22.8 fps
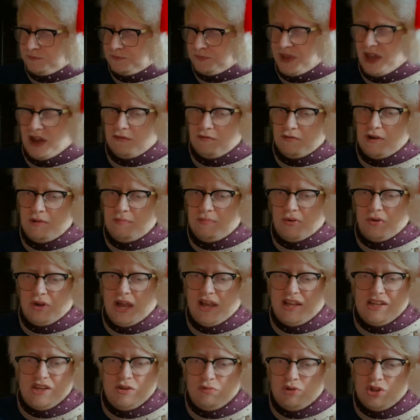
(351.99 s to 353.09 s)
Yeah,
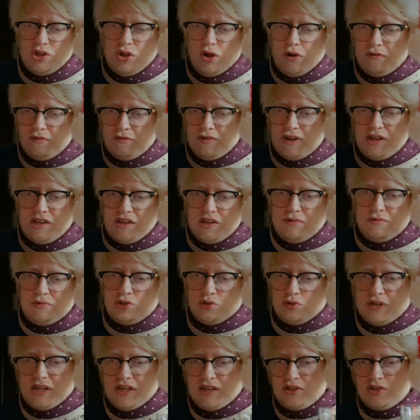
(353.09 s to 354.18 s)
3.8, you would not think you were
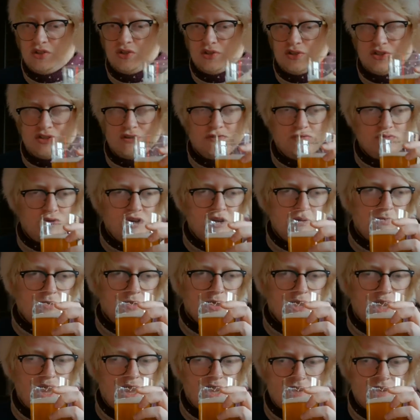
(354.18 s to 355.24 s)
drinking just a 3.8%